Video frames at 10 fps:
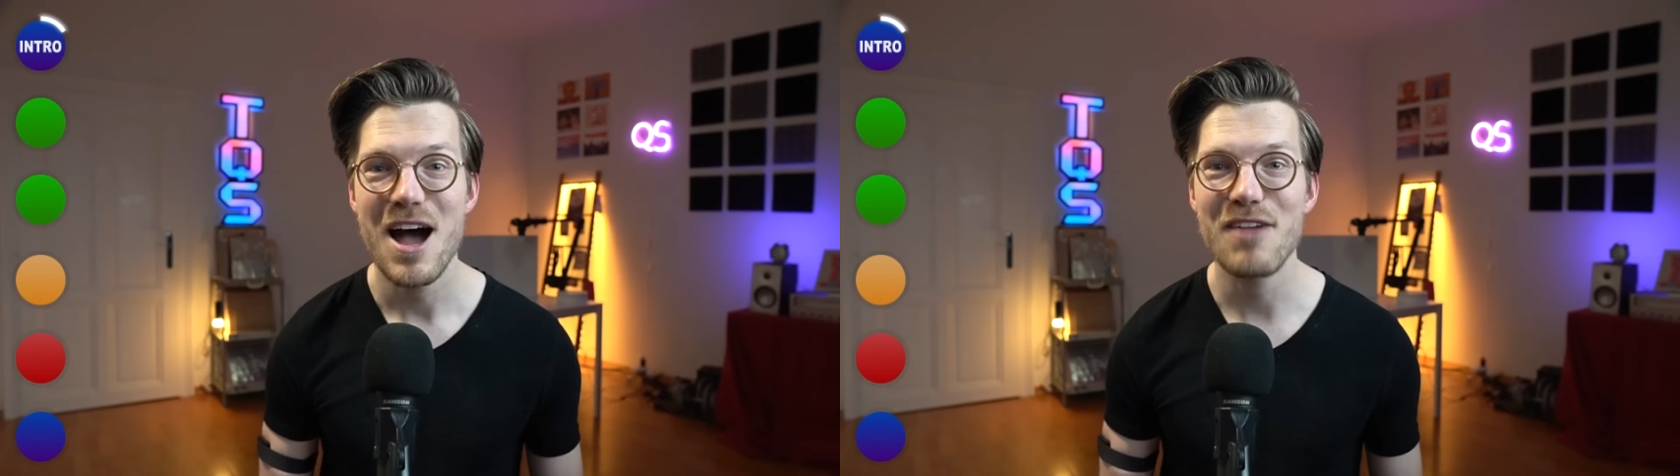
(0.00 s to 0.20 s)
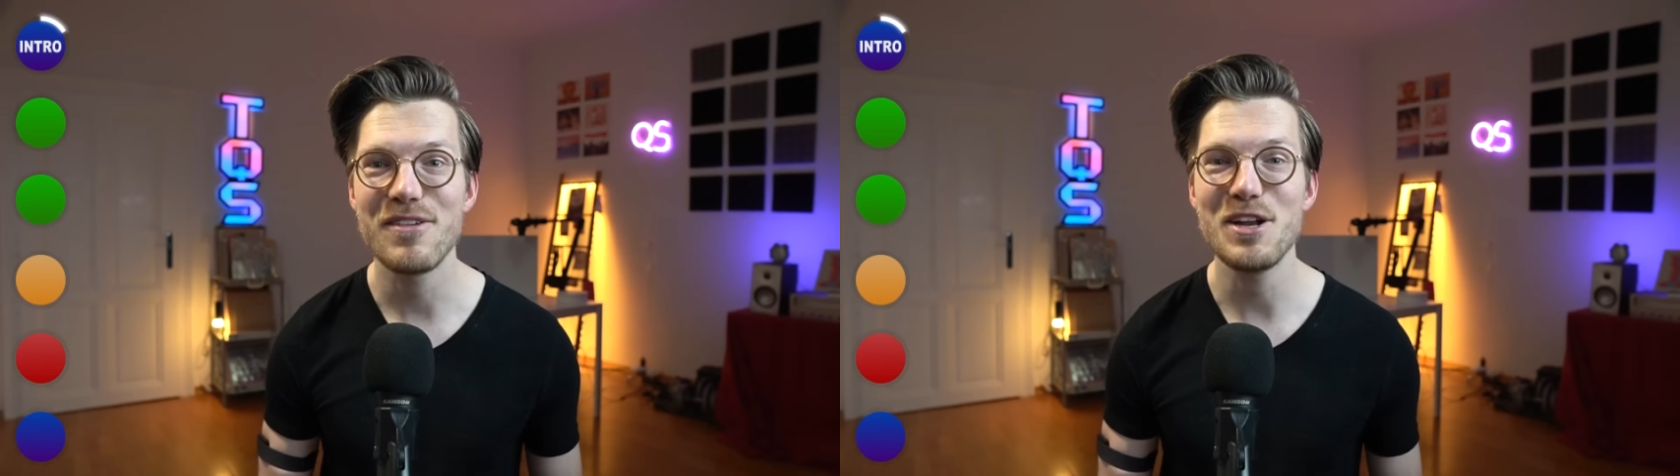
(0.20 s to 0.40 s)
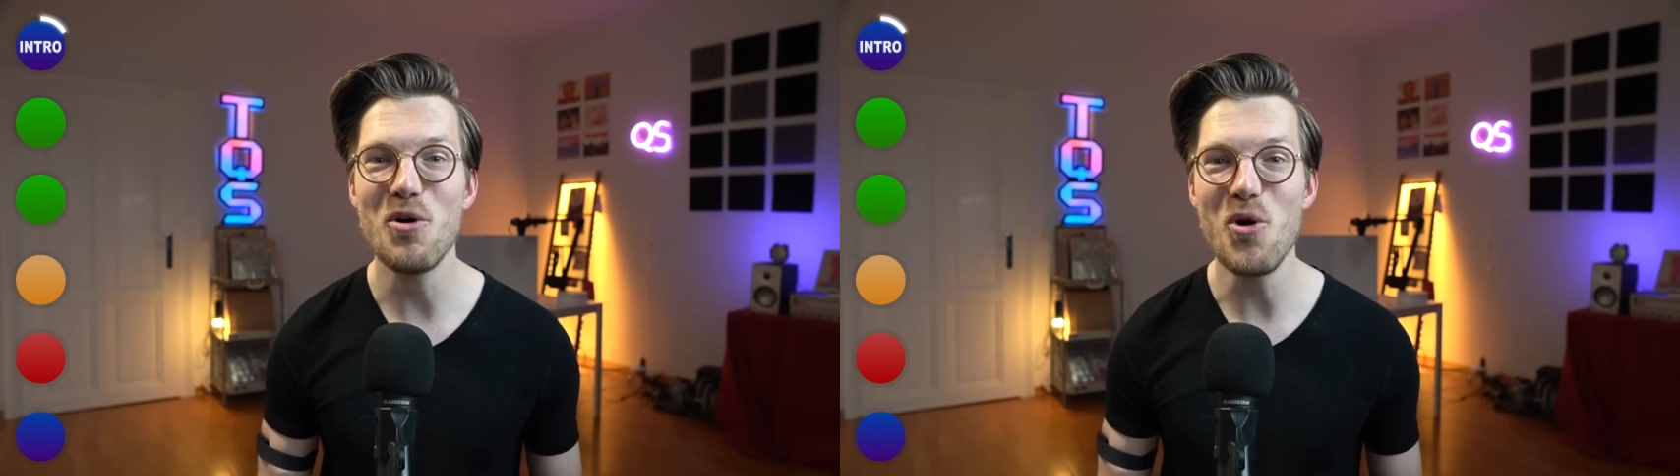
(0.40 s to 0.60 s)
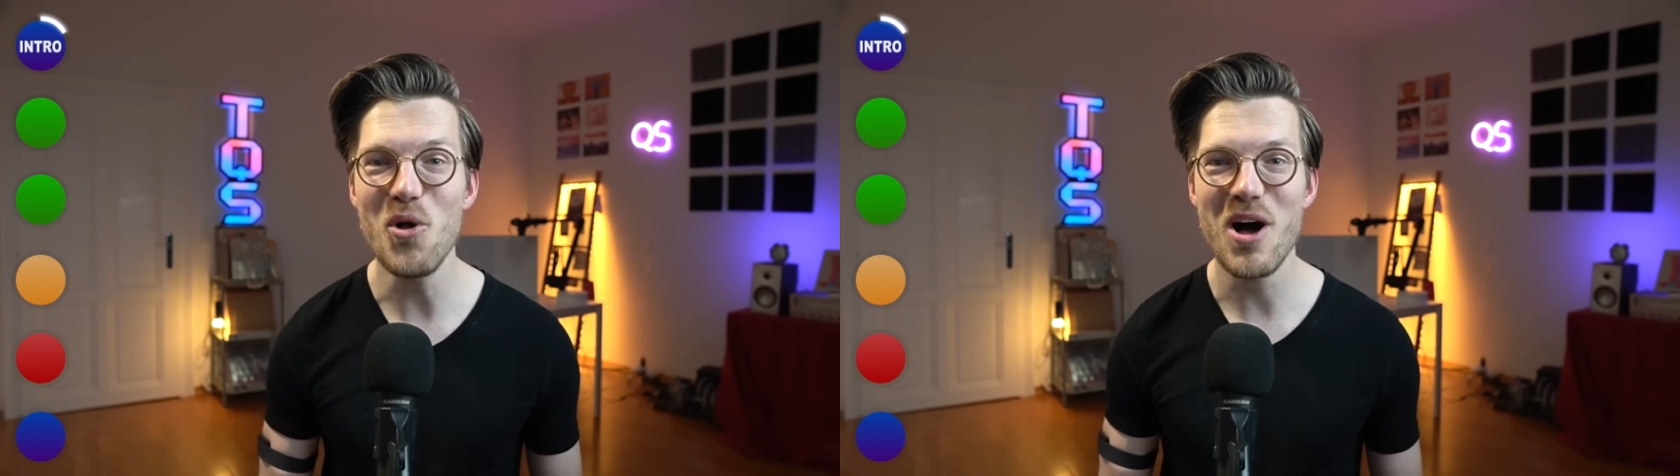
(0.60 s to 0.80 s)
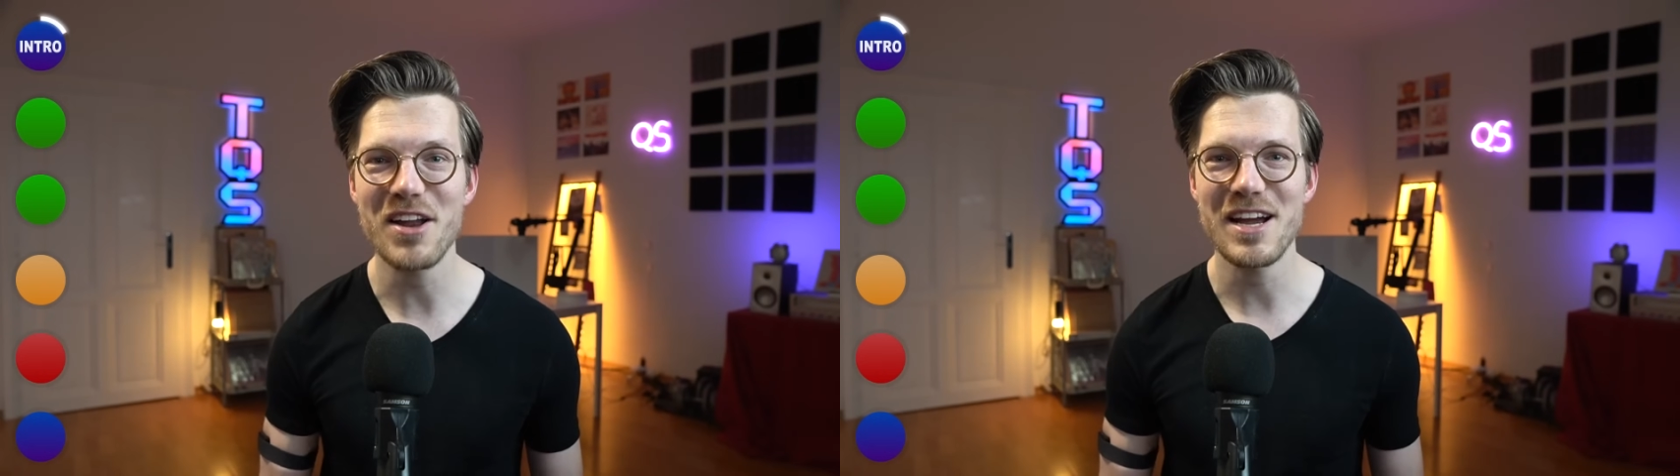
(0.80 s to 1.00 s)
I've run
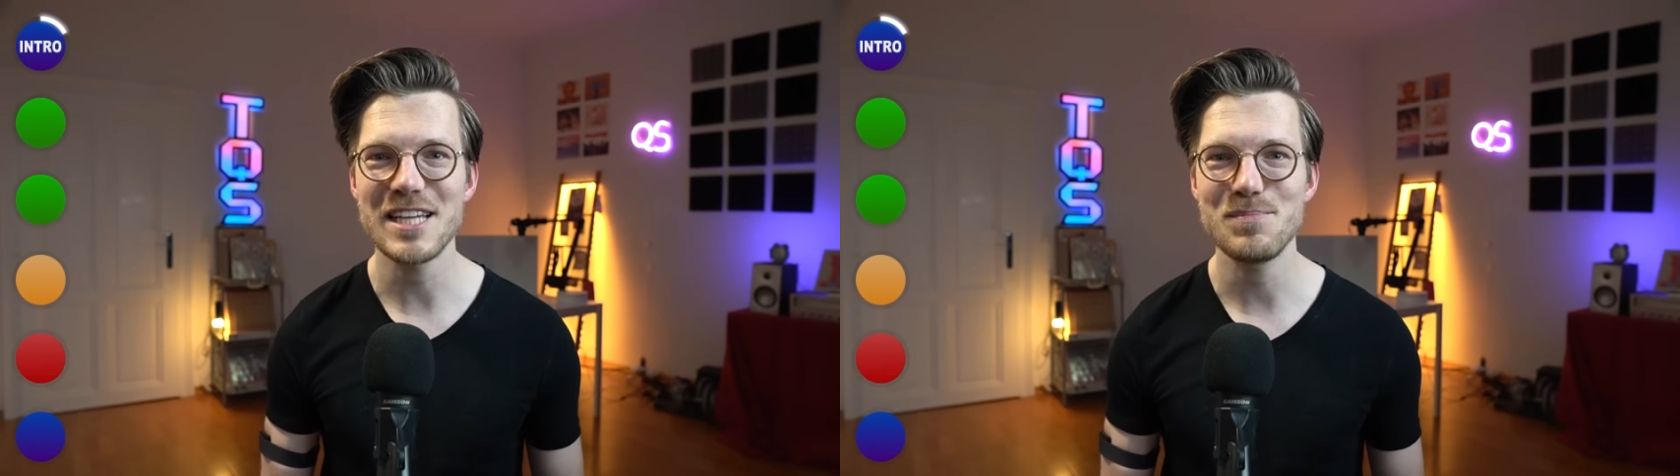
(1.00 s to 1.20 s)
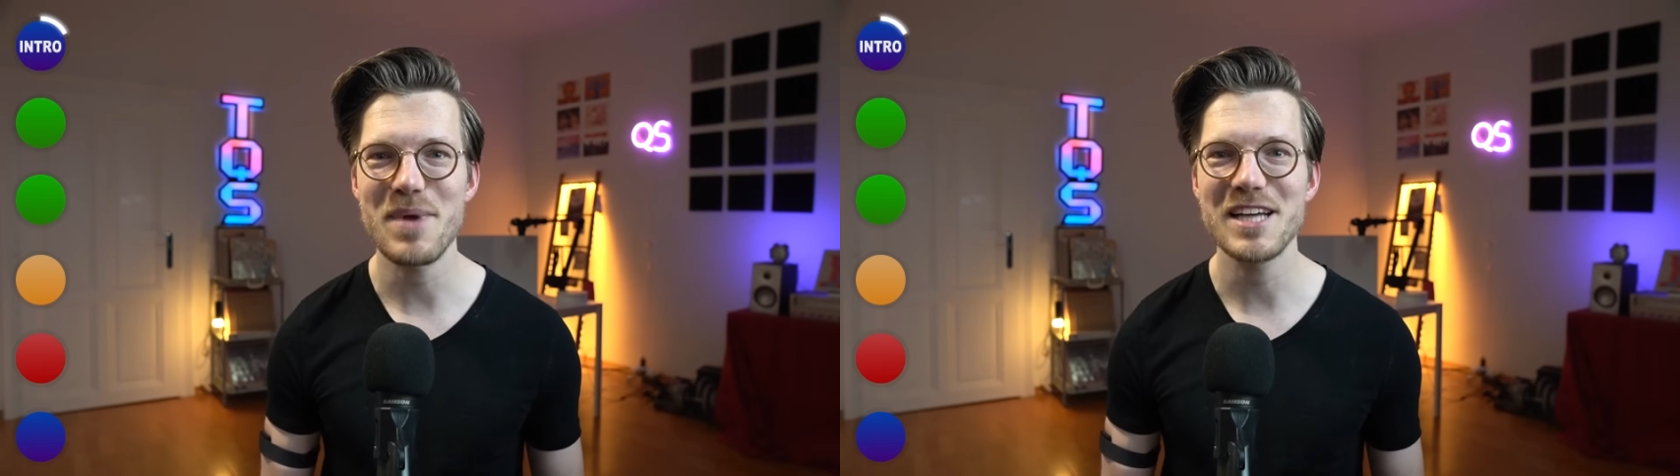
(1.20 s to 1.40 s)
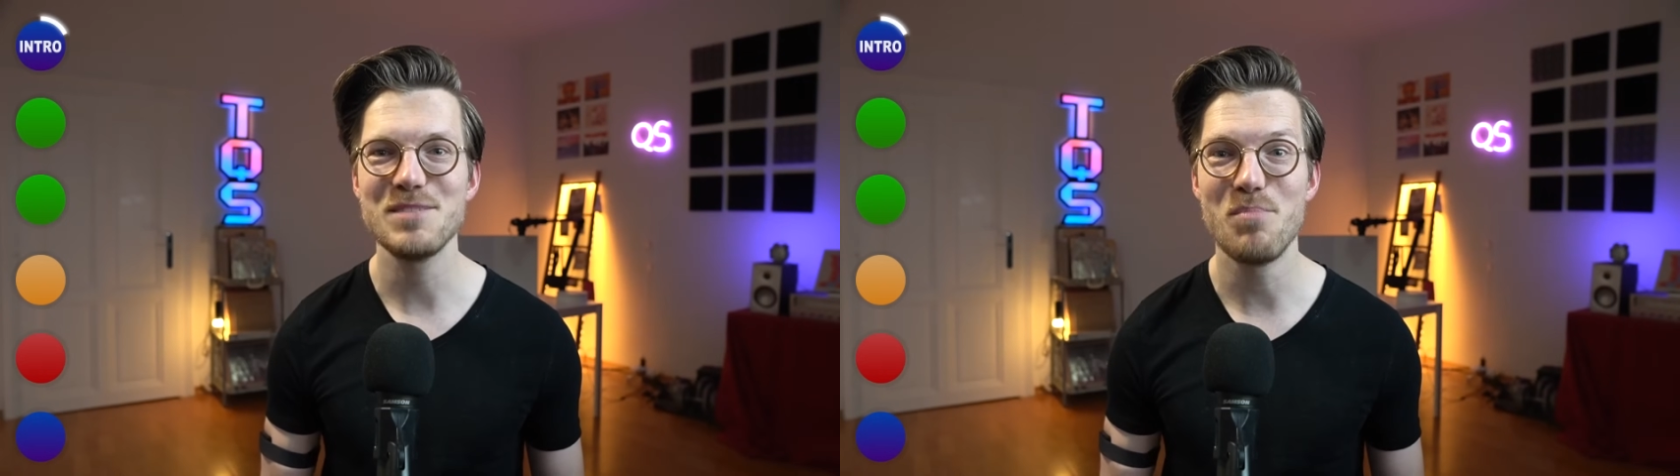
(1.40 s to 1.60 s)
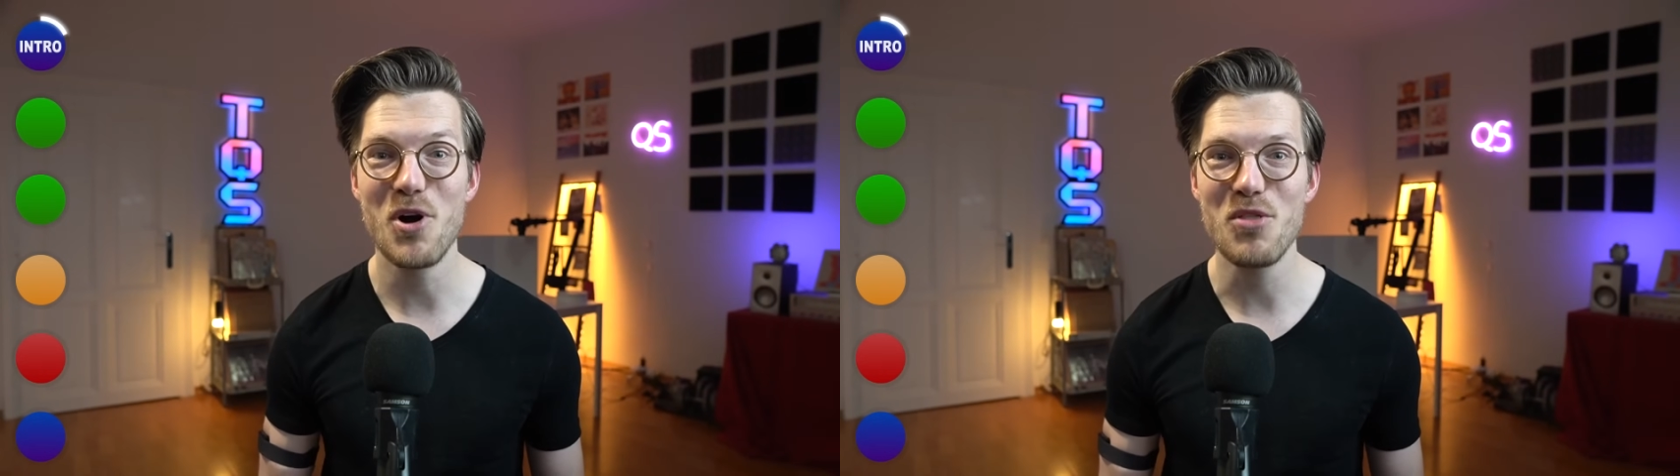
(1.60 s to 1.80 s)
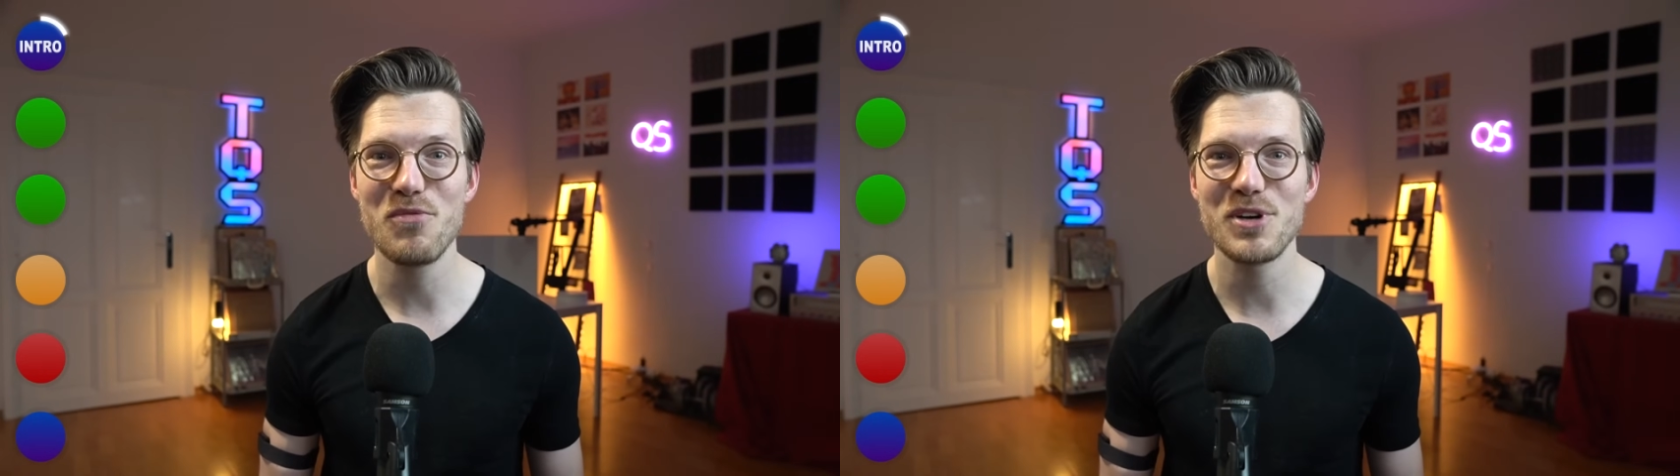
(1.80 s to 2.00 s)
all other aspects,
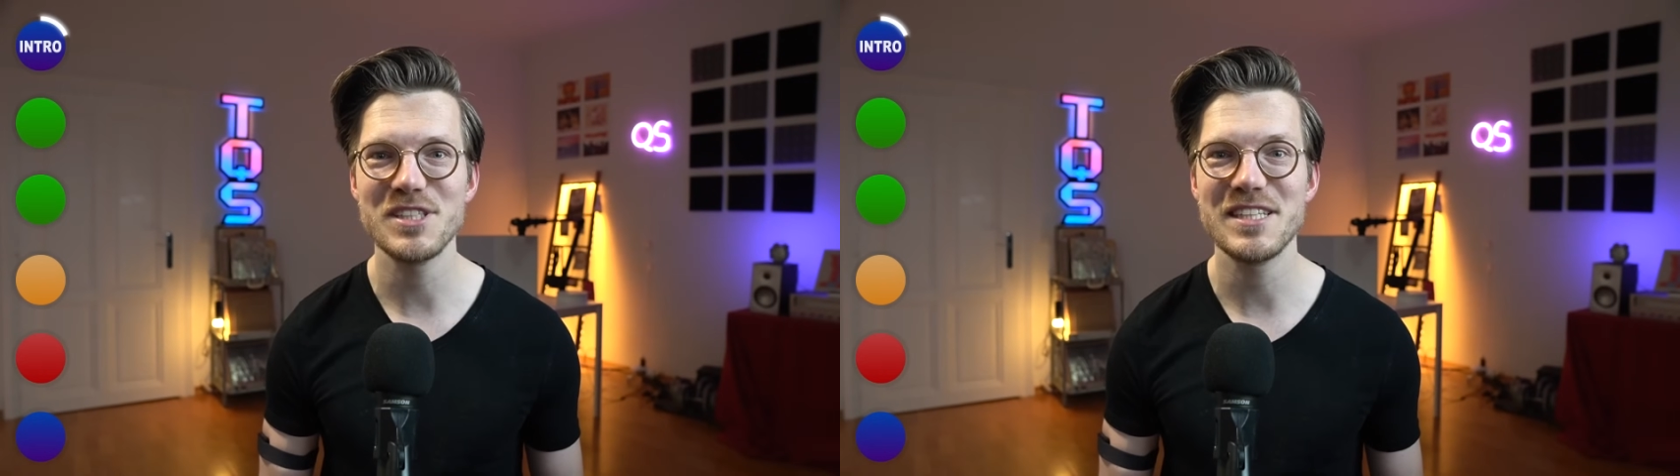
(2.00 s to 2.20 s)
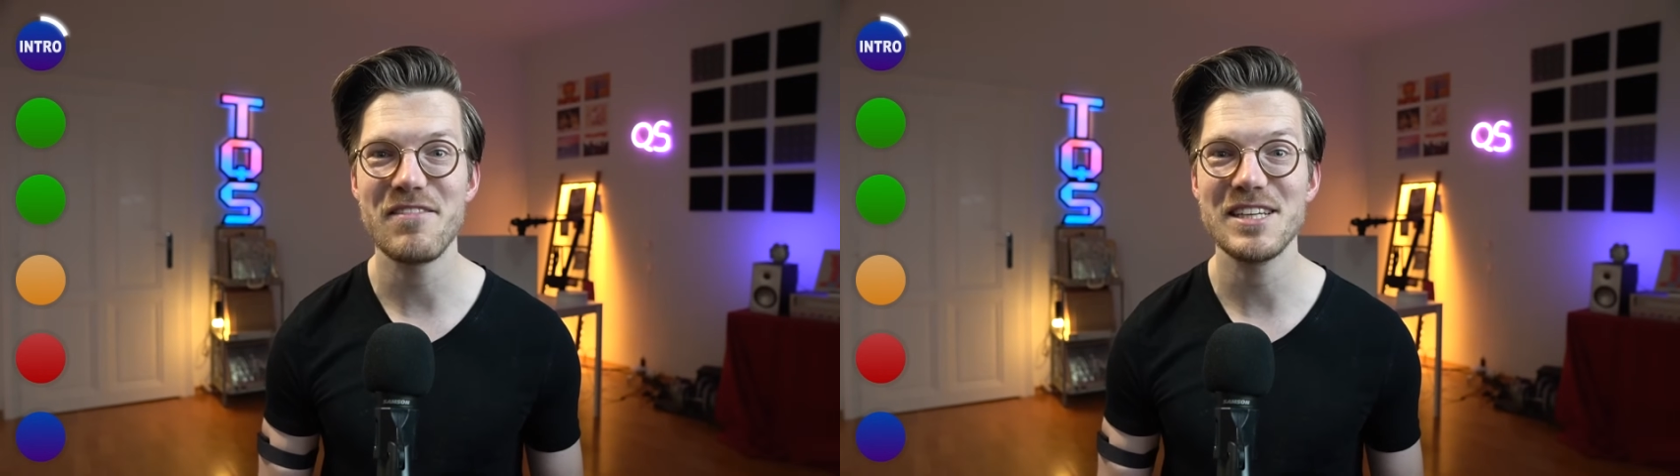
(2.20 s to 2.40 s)
both versions have